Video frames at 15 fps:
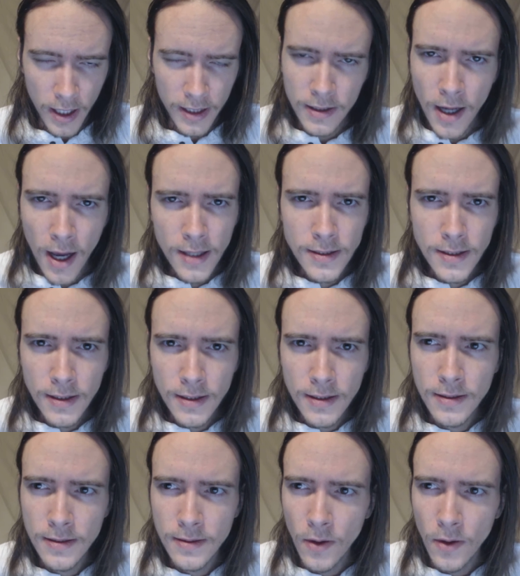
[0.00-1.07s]

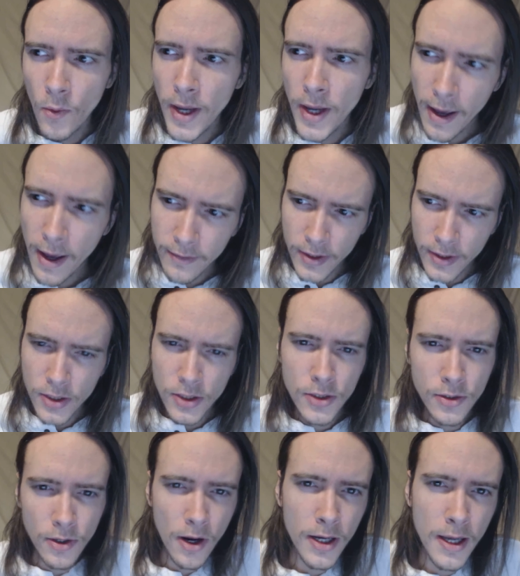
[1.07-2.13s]
Agnostics, we have a
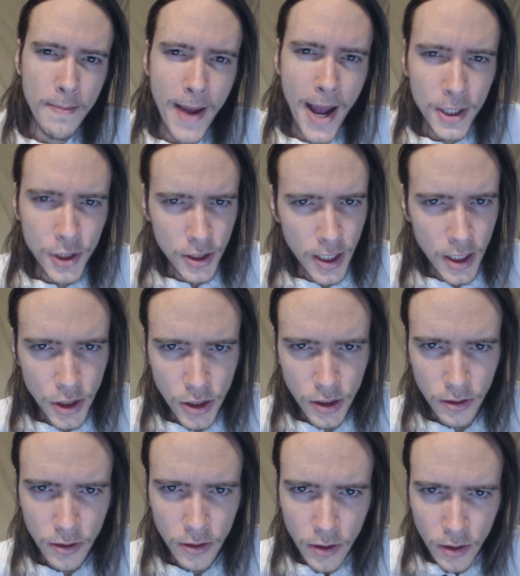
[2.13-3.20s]
strong
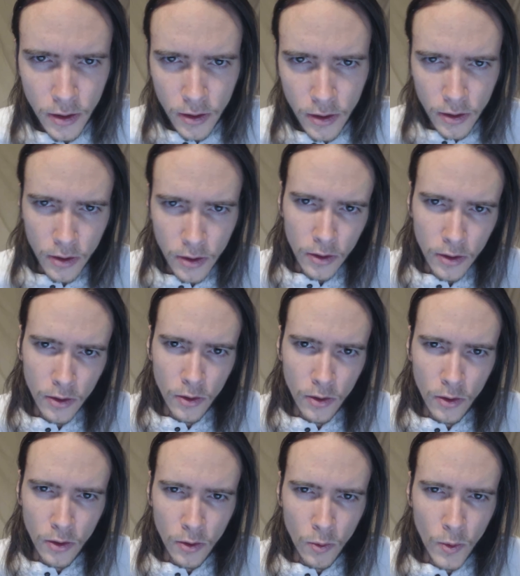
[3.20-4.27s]
imagination.
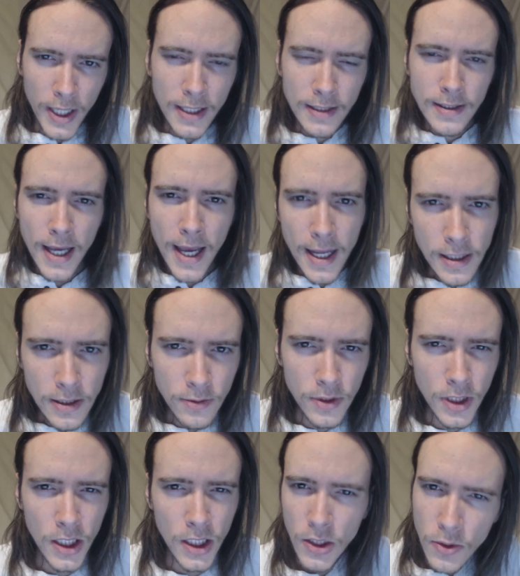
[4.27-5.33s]
We continue
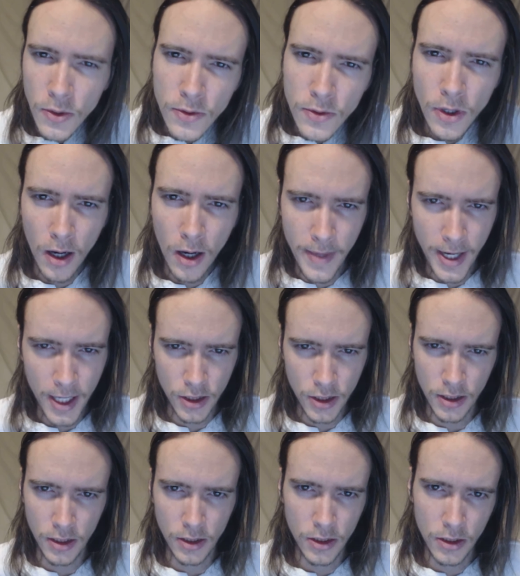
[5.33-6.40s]
to use our
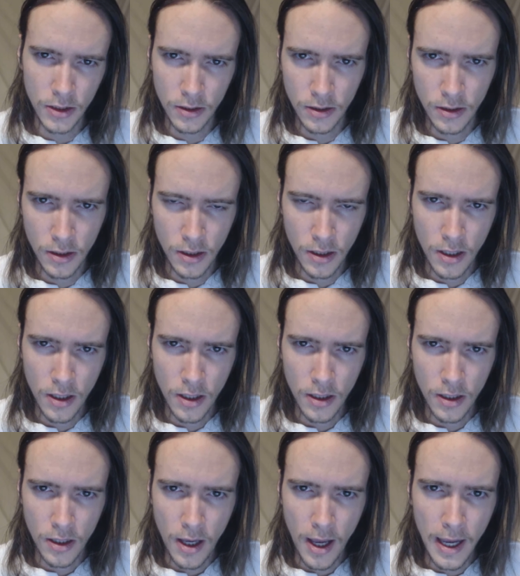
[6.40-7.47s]
imagination.
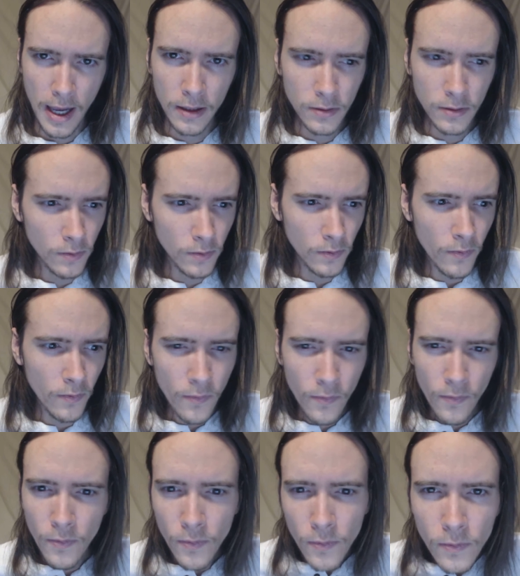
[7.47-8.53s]
And
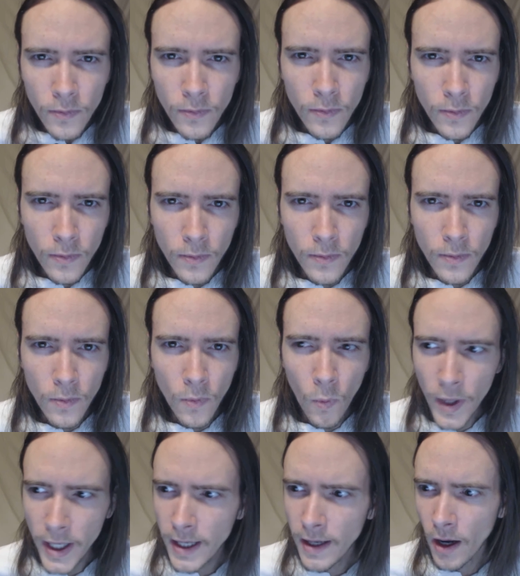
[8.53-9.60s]

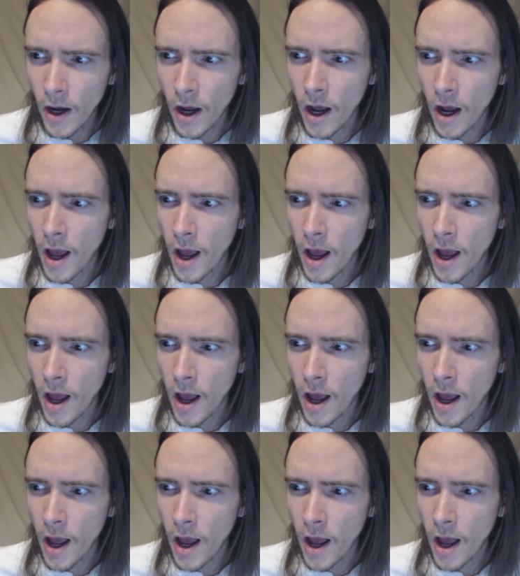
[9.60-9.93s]
we